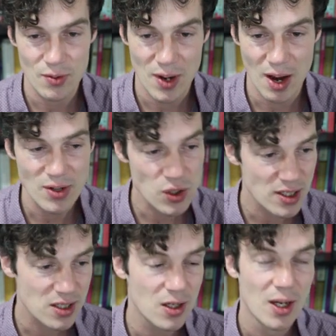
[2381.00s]
are
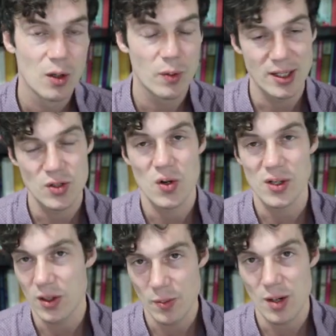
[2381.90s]
interested, we can talk a
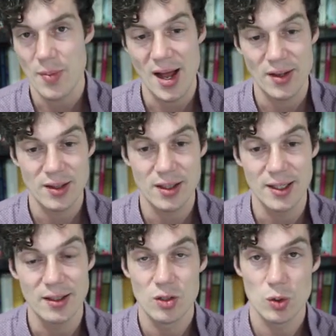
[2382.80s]
little bit about
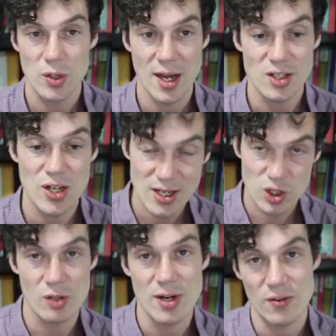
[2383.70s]
the text
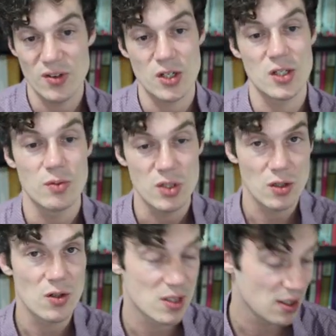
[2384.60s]
generator function that was
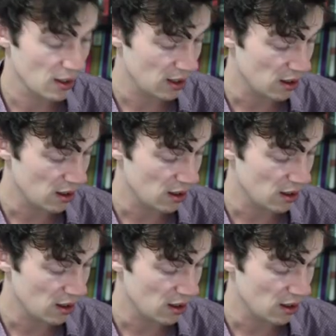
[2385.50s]
used in